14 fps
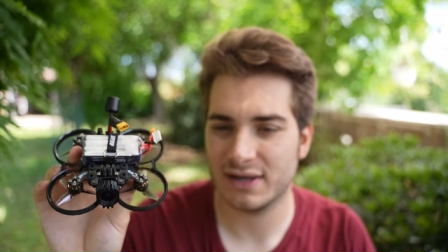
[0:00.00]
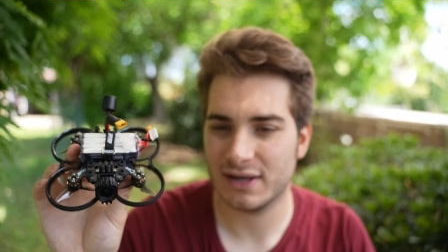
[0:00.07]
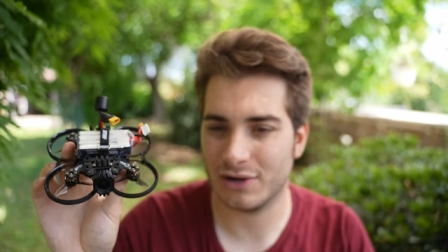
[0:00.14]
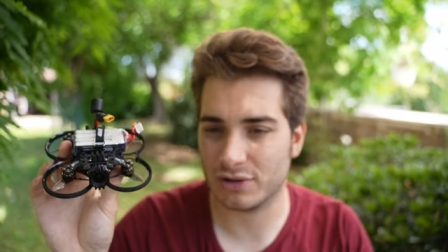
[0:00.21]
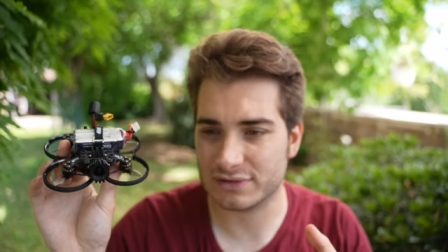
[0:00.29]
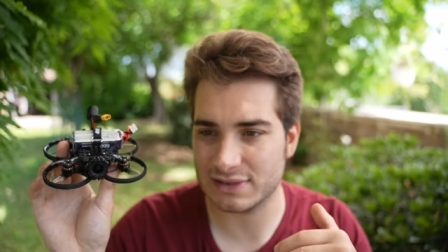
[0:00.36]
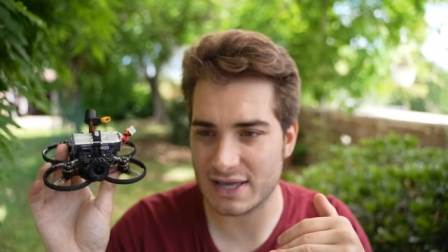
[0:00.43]

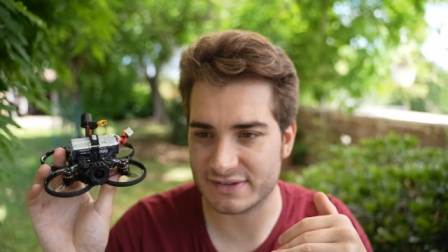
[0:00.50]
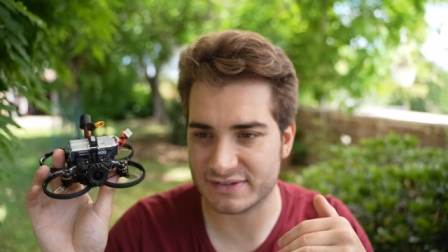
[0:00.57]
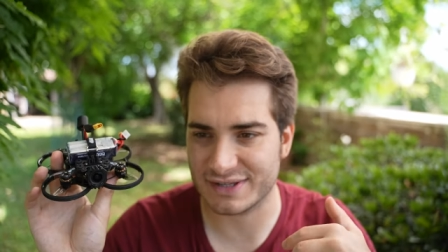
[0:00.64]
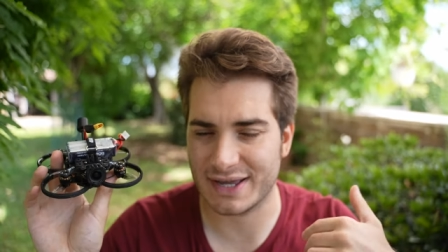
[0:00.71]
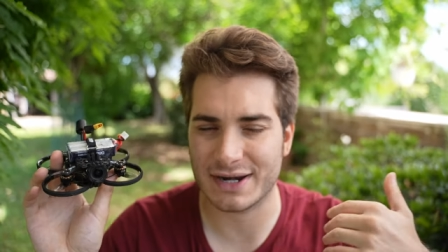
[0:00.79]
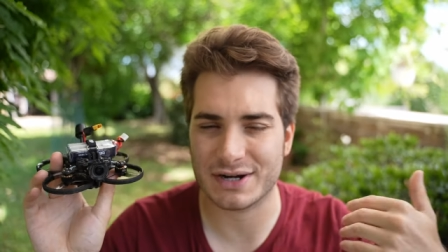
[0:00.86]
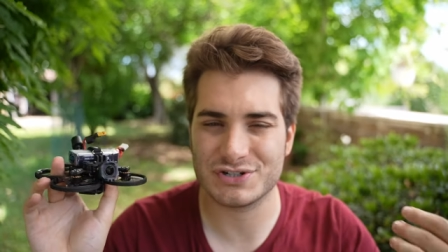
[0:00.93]
lot less
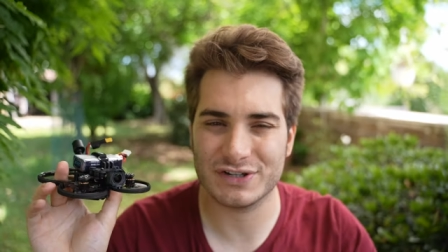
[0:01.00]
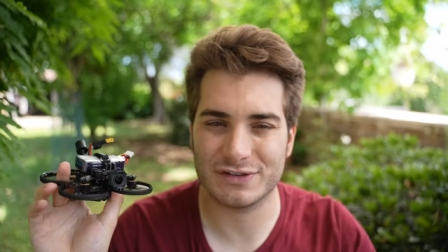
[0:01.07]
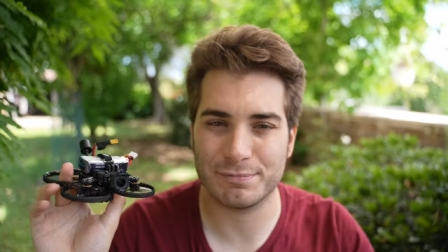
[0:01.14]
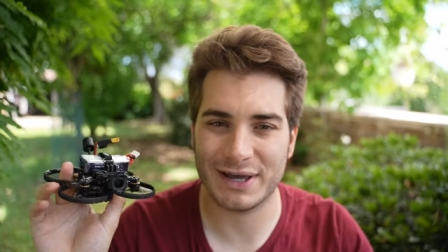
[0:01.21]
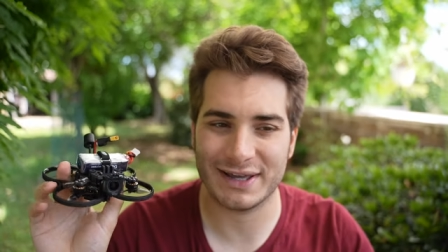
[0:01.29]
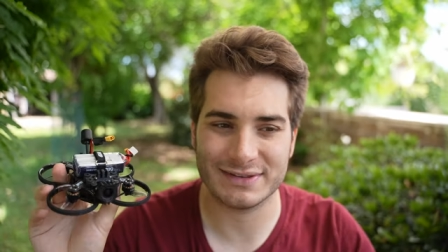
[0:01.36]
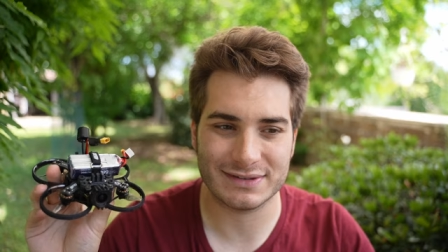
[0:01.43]
energy
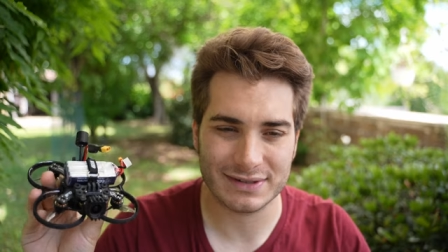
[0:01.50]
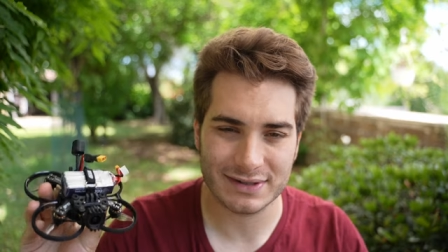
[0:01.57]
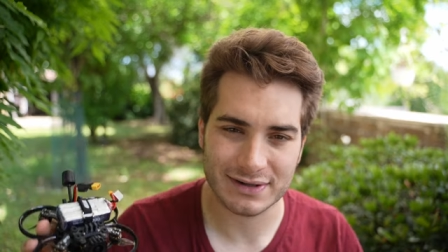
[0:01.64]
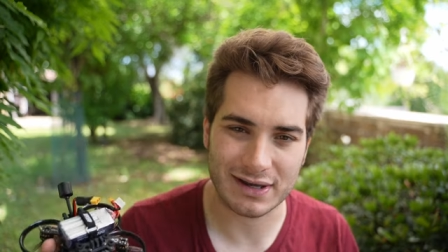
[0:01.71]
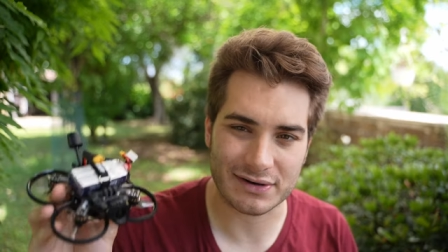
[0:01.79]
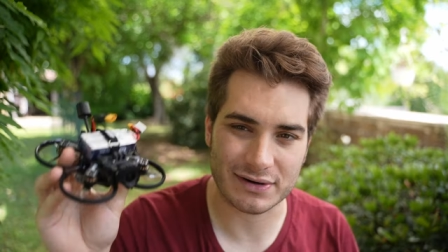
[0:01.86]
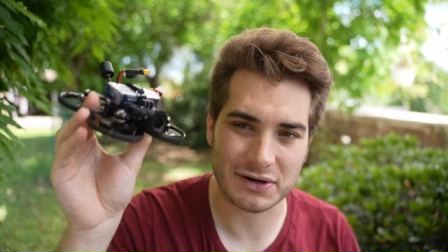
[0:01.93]
spent,
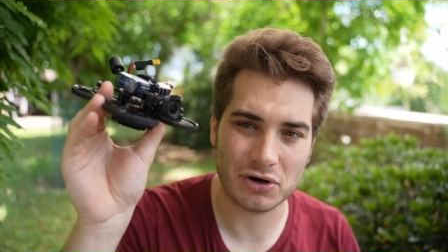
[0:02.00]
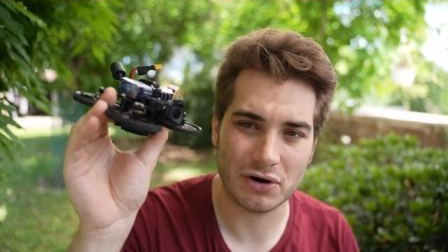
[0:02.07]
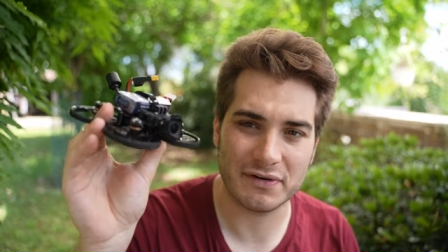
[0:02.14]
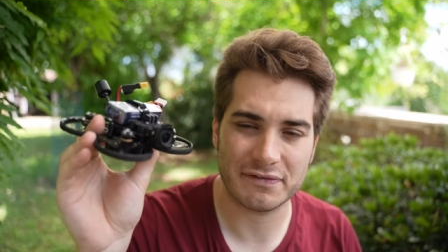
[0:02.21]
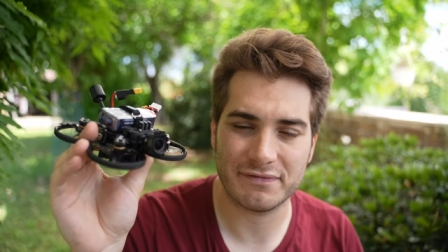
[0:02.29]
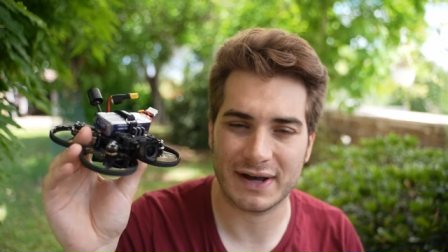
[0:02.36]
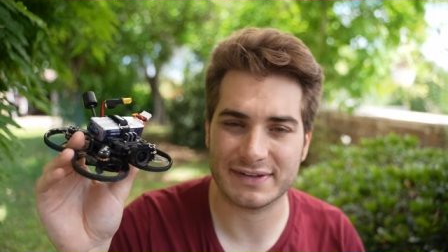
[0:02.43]
can
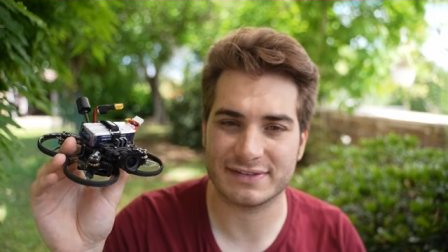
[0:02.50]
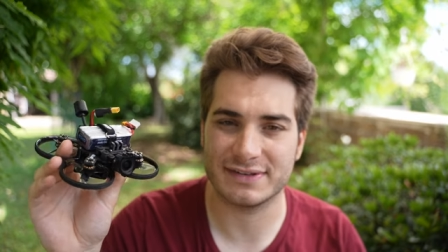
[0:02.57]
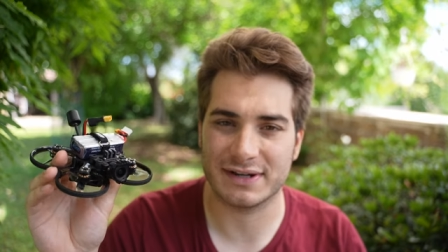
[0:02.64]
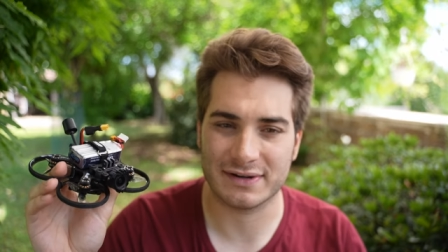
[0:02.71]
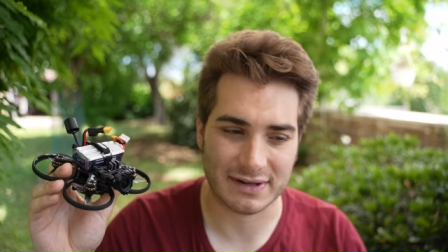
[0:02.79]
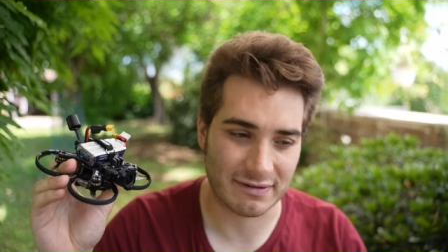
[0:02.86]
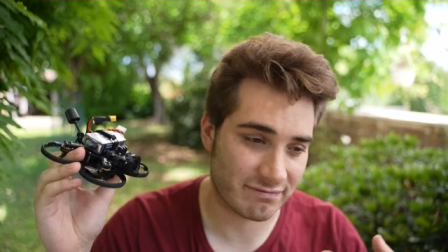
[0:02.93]
recover
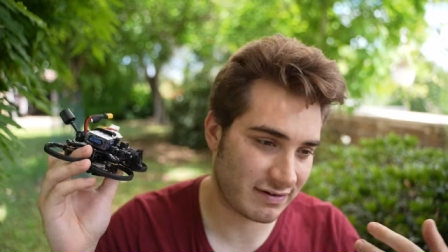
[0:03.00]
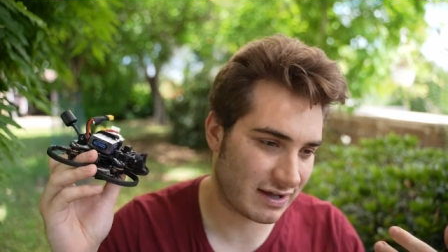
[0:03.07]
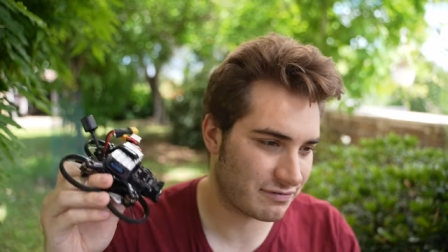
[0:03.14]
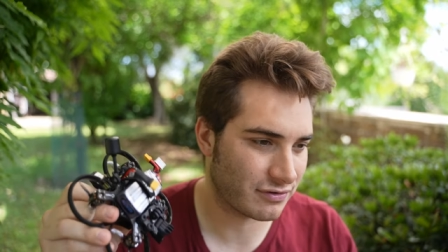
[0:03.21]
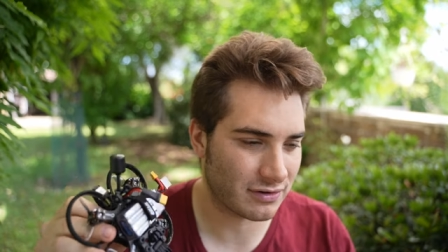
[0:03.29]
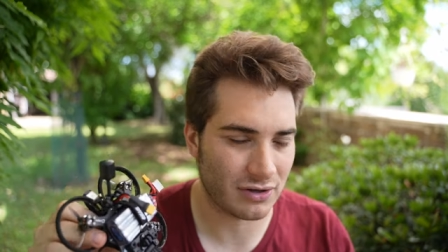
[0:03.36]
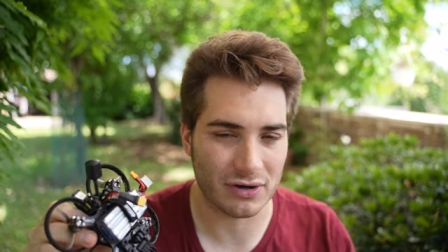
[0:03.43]
faster, can fly
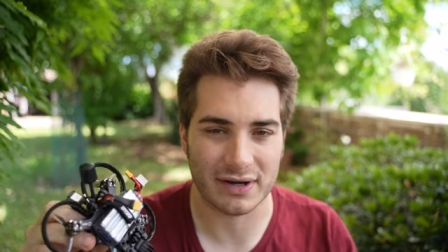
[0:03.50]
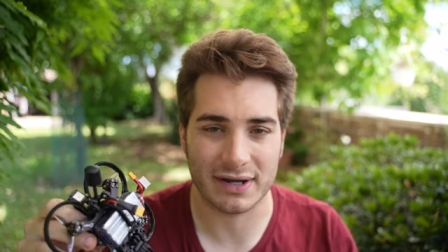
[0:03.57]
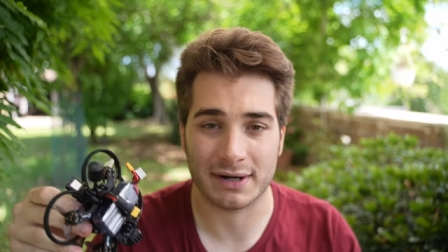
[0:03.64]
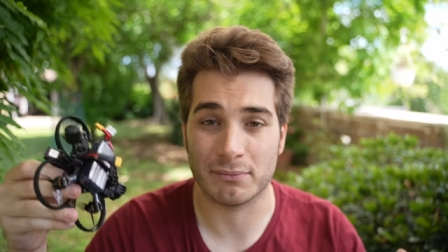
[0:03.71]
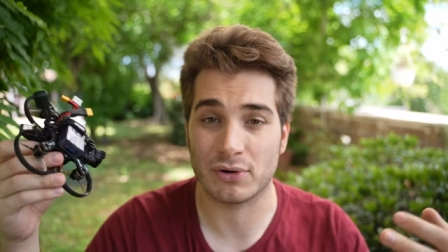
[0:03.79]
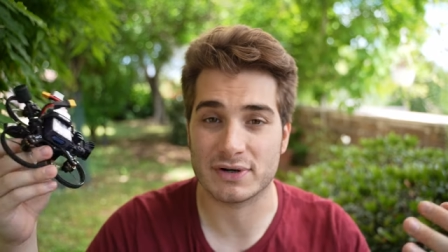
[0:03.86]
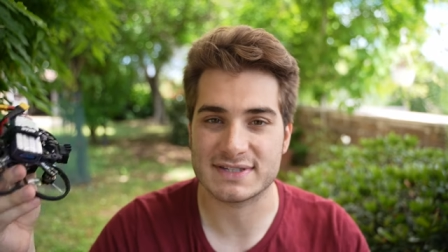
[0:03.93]
for
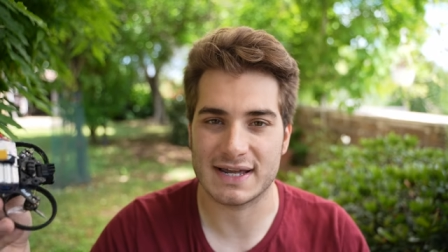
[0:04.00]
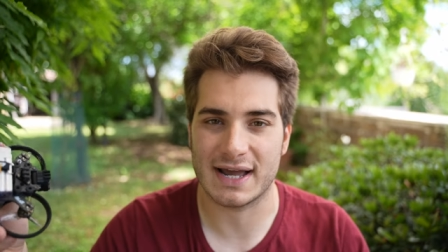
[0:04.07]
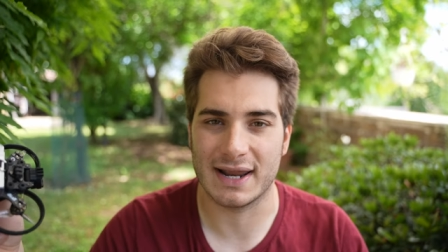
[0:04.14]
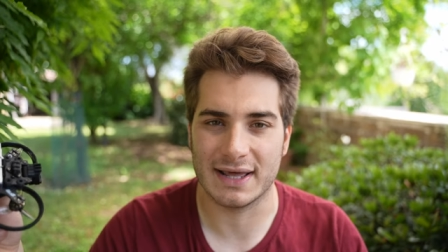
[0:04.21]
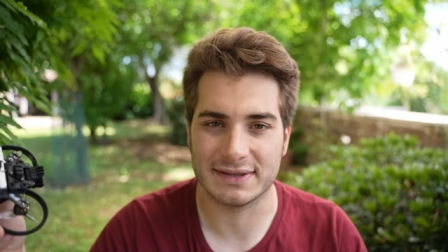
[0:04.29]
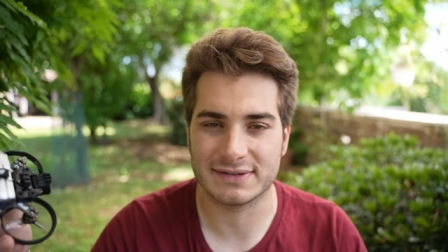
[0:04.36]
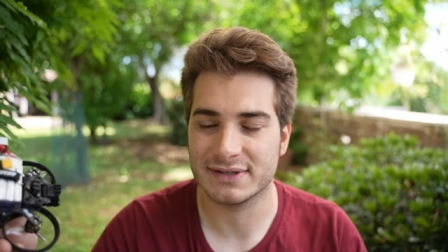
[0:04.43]
longer, more
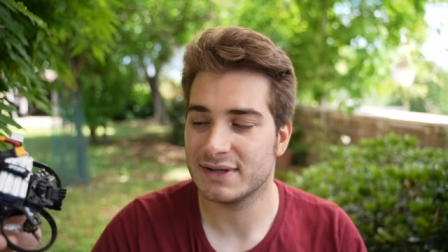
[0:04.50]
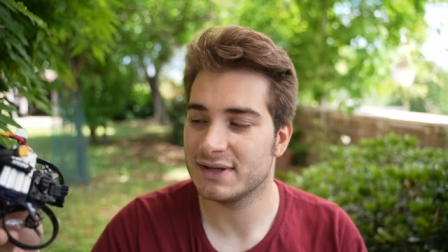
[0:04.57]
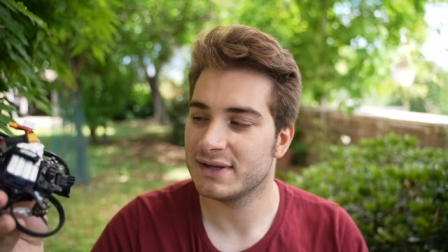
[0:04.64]
silent.